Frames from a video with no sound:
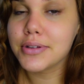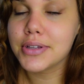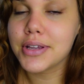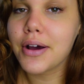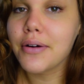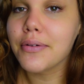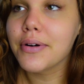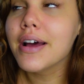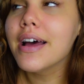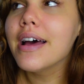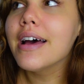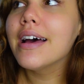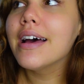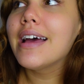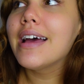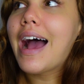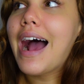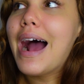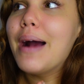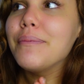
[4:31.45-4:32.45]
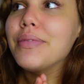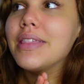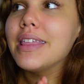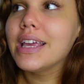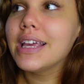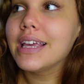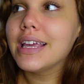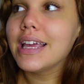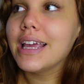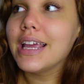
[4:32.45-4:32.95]
So I'm
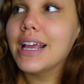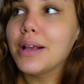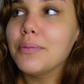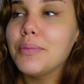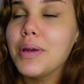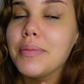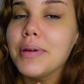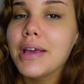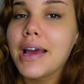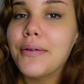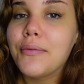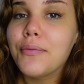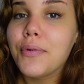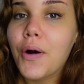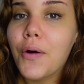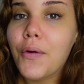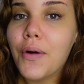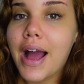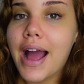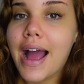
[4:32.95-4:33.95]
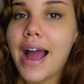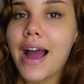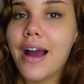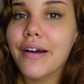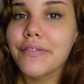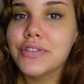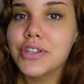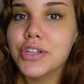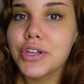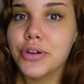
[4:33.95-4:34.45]
thinking maybe I won't have